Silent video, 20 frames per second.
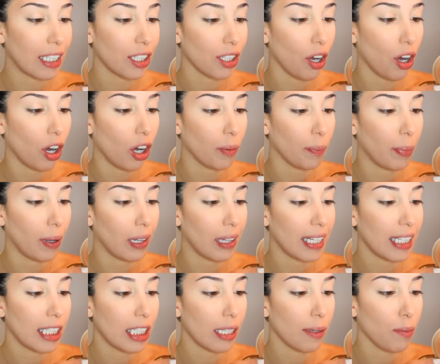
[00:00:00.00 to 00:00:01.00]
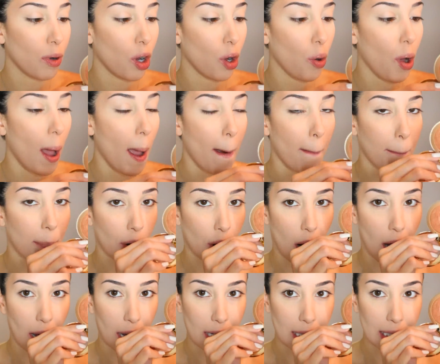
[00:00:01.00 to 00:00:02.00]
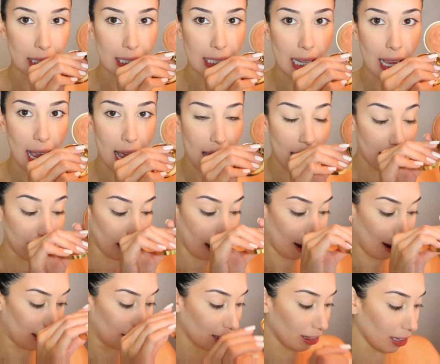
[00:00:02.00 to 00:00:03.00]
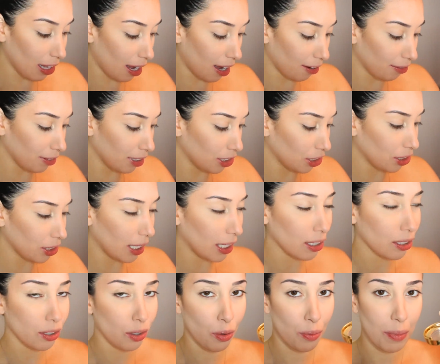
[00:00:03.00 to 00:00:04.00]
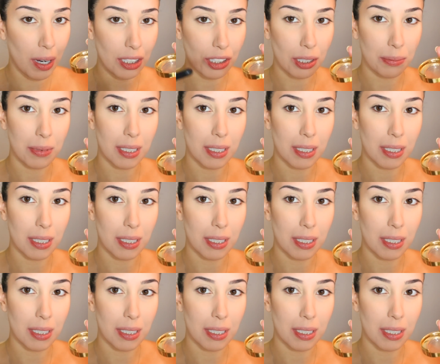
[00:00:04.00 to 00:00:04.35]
It is called Bellisimo Bronze, and I love this shade so much.